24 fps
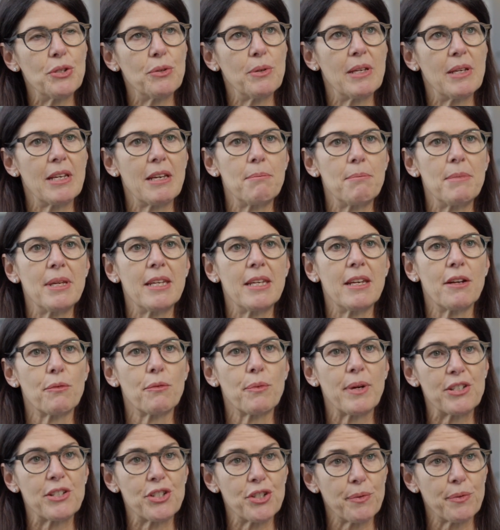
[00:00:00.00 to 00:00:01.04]
doing immediate
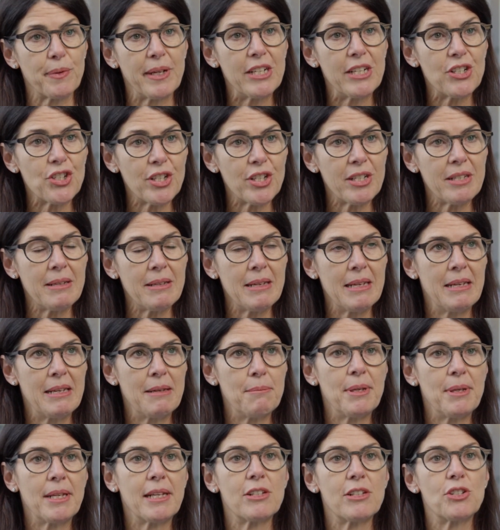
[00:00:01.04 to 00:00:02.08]
restoration
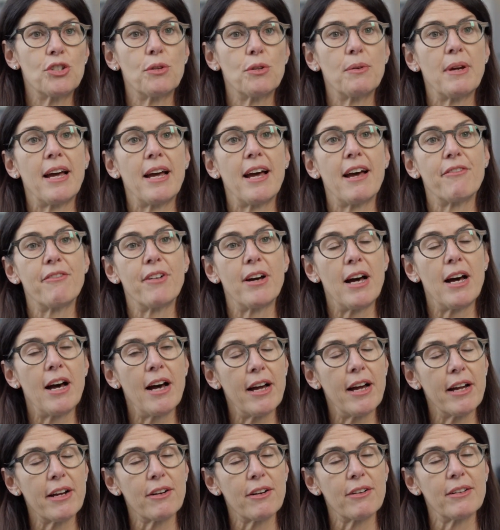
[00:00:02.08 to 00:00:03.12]
because you have a
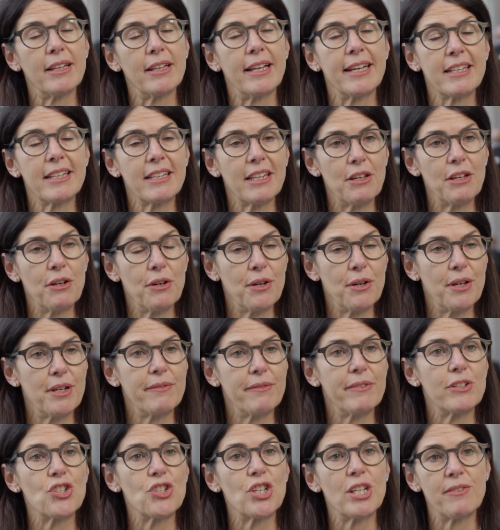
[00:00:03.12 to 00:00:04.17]
higher likelihood
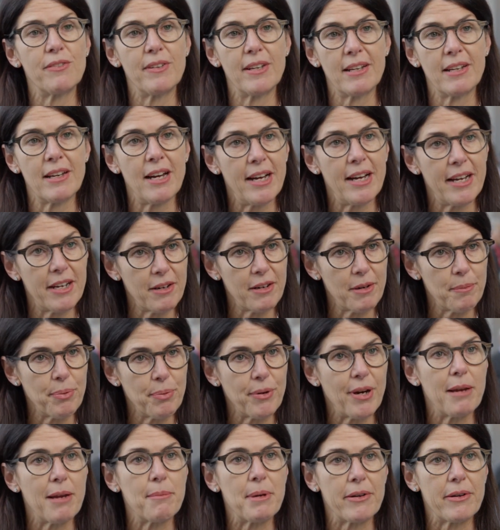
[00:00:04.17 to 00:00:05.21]
of achieving higher
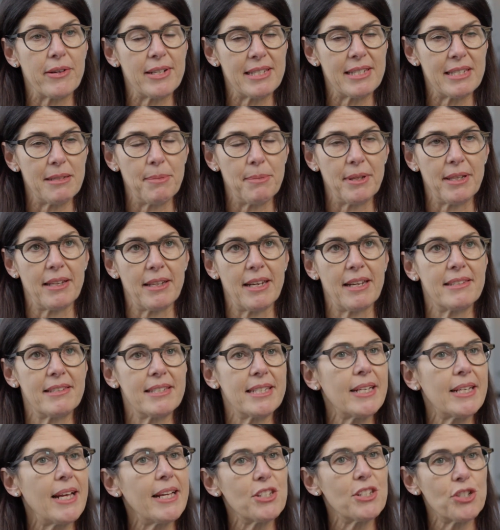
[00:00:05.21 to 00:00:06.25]
primary stability. So
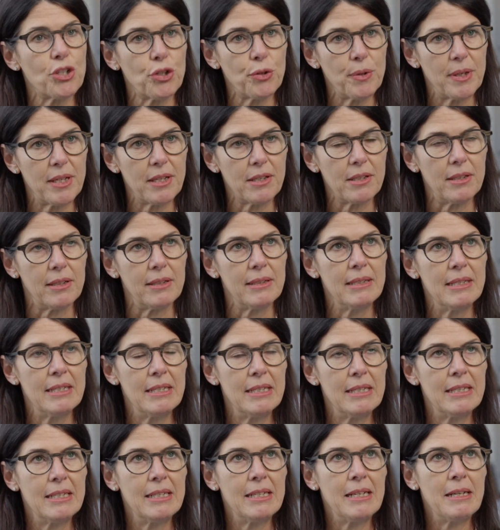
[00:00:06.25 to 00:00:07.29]
that's critical.
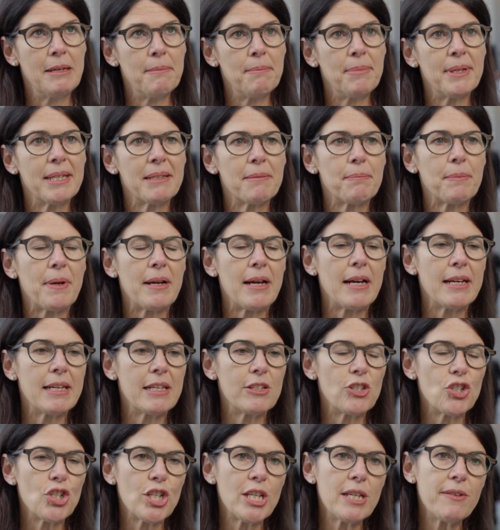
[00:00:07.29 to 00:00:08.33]
But
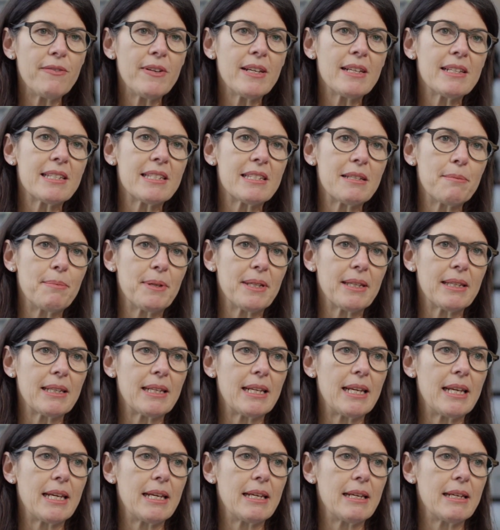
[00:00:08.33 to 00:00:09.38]
achieving
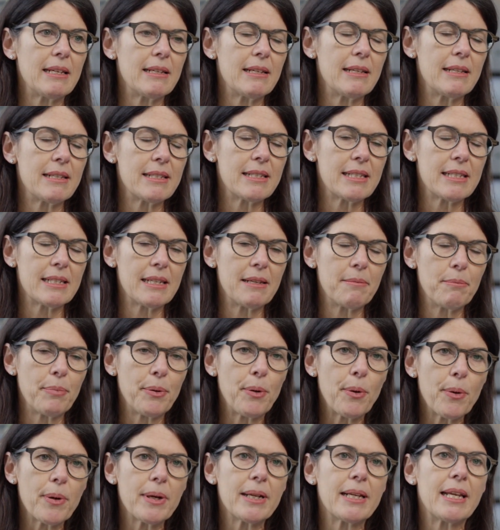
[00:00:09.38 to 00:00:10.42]
stability is
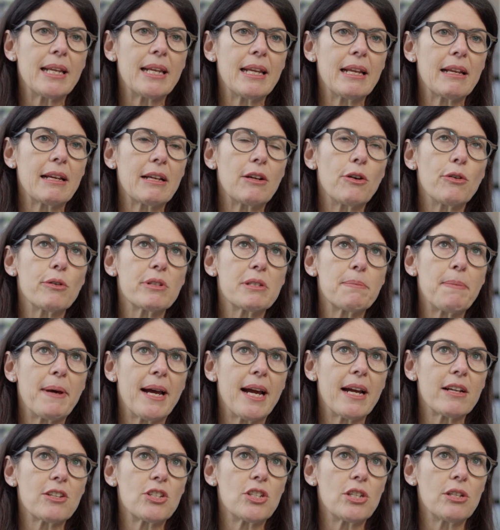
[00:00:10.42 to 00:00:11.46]
important, and it goes
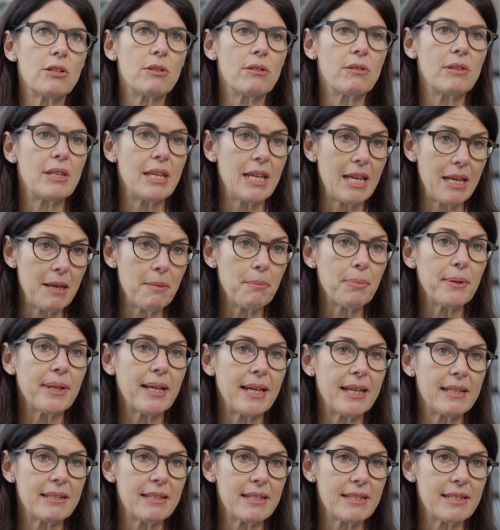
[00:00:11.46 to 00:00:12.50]
back to the
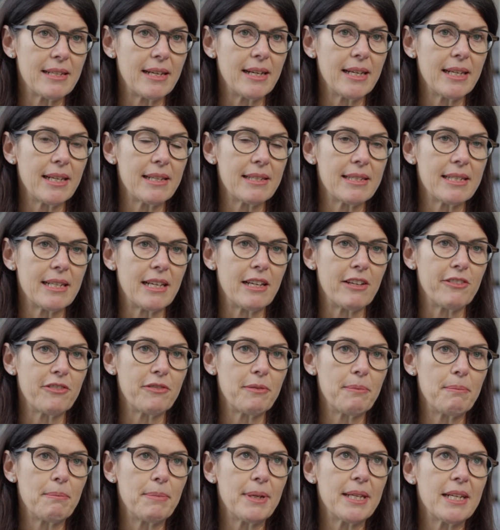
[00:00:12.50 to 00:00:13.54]
implant design
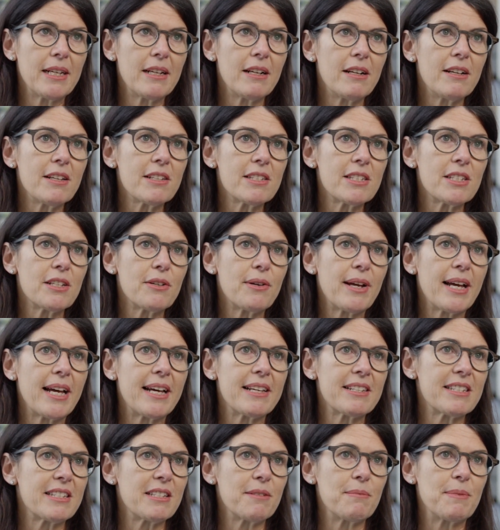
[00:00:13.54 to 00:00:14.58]
itself. But it also
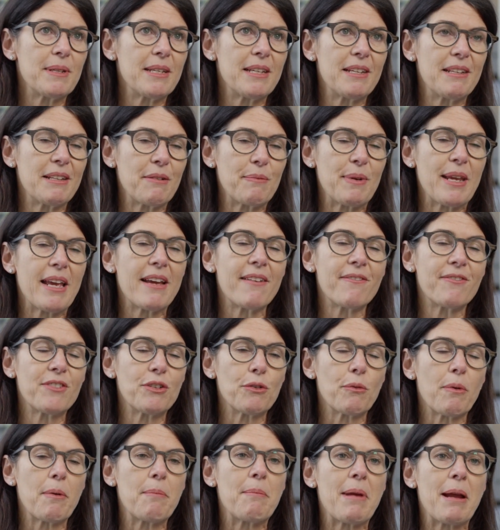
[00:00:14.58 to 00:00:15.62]
has to be that we have
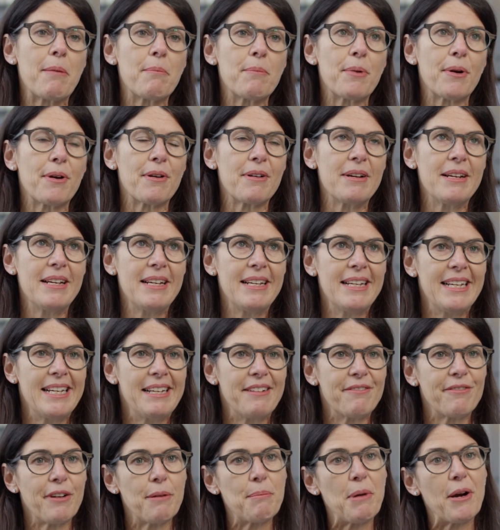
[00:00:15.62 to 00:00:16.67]
to remember
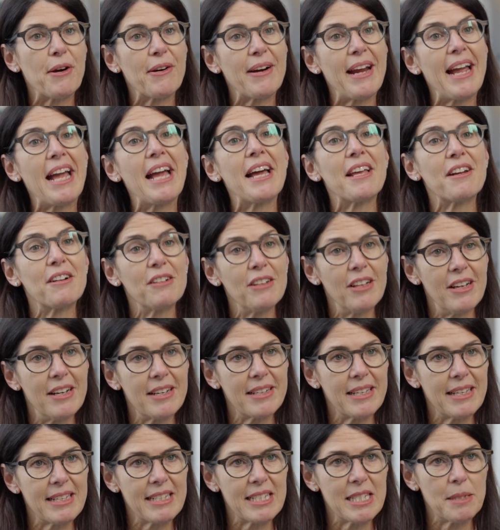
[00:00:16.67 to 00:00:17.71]
from our
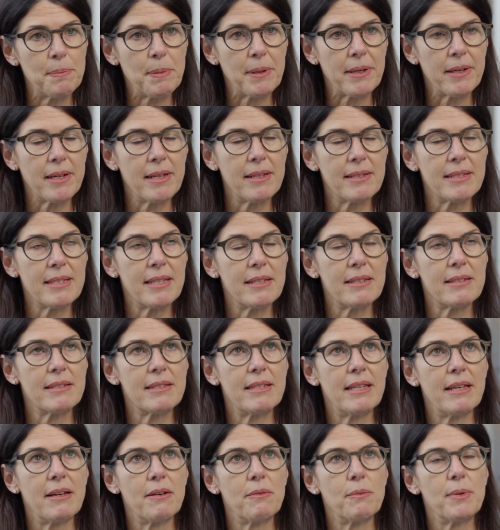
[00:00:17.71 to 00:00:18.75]
analog experiences
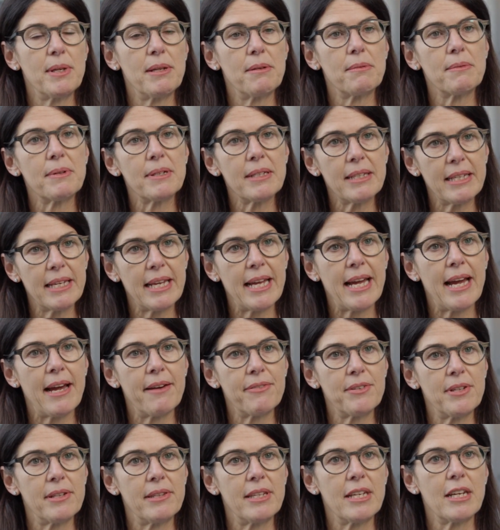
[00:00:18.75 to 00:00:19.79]
that we really
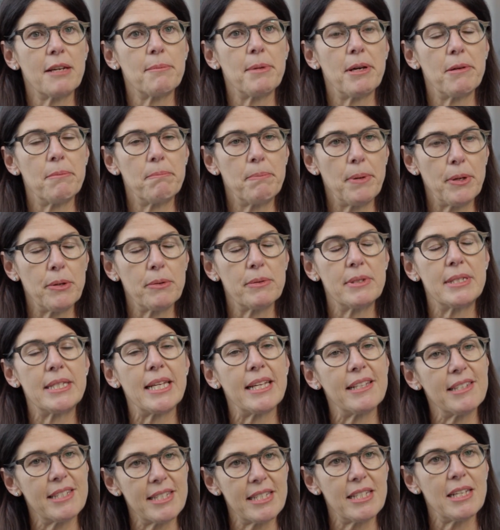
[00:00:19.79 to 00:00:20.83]
have to think about bone
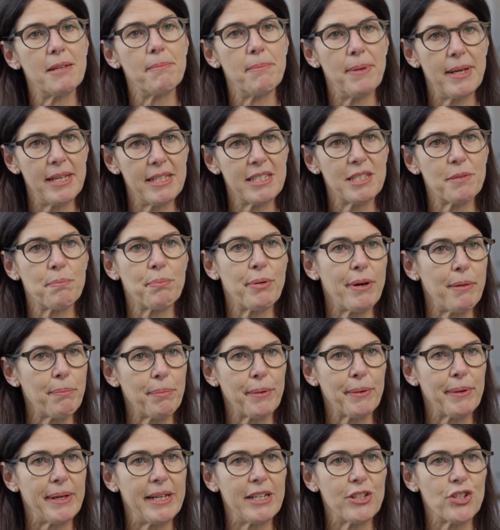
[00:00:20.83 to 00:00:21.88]
density-based
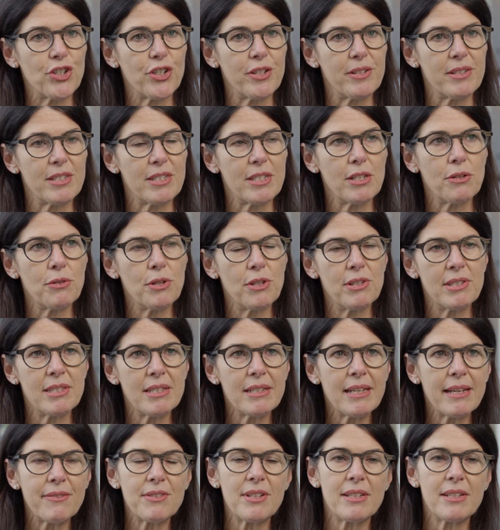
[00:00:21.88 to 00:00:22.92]
preparation. So you
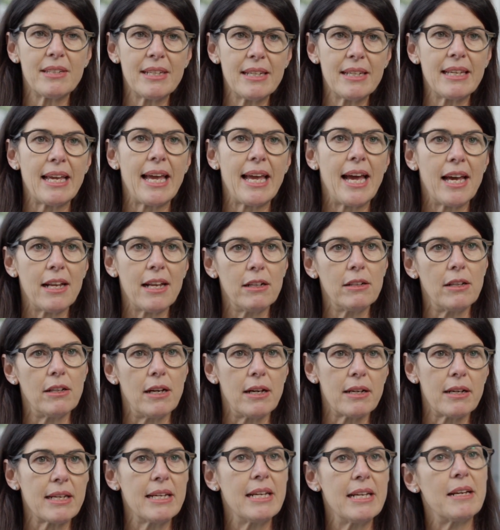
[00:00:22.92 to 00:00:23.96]
still have to think
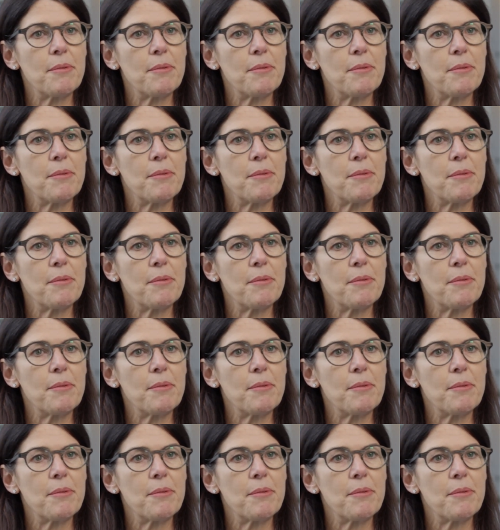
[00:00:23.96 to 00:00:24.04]
analog,